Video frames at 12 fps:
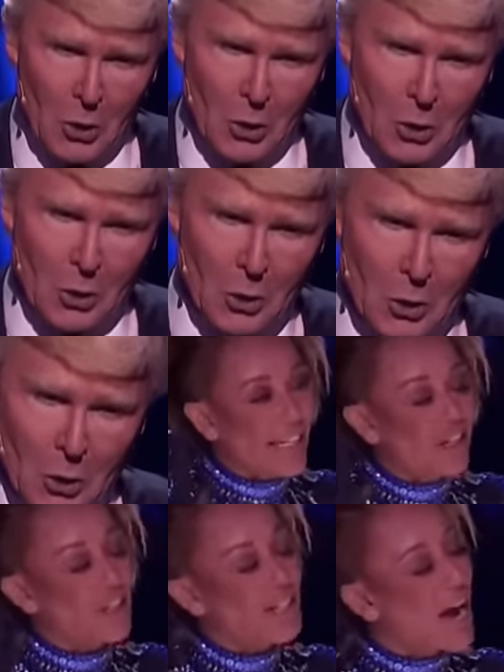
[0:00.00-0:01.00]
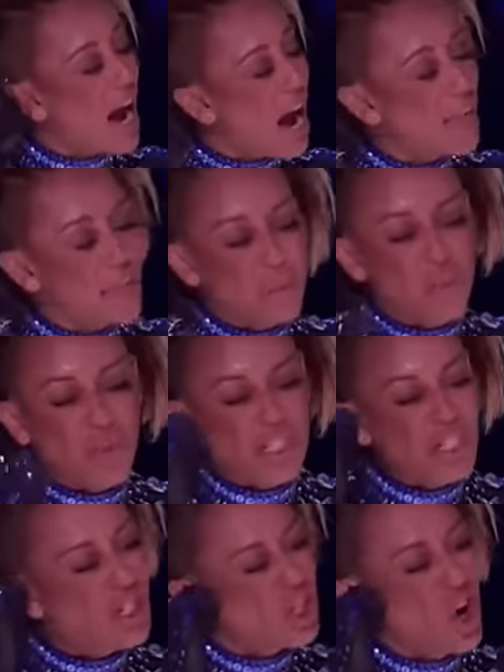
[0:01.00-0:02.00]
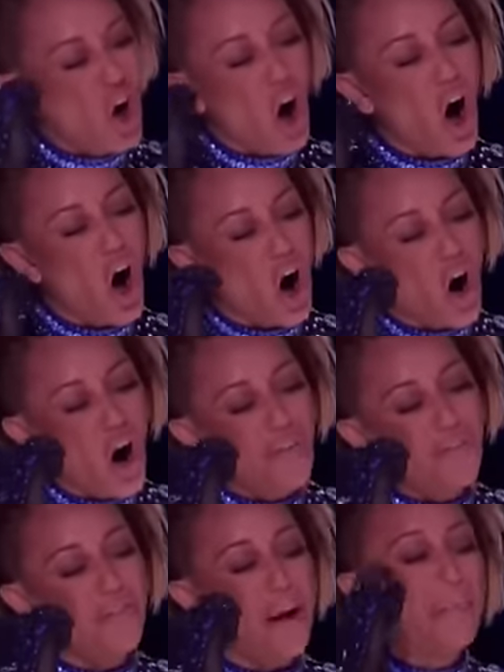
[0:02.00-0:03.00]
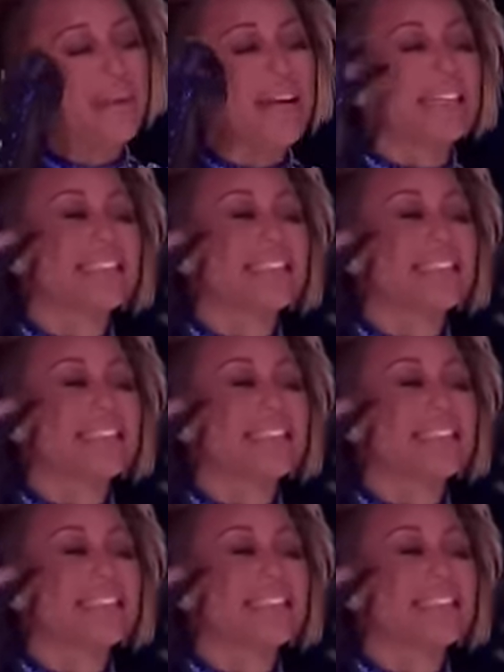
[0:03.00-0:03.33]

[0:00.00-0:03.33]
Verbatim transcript: the beginning, your timing was so off. I'm like,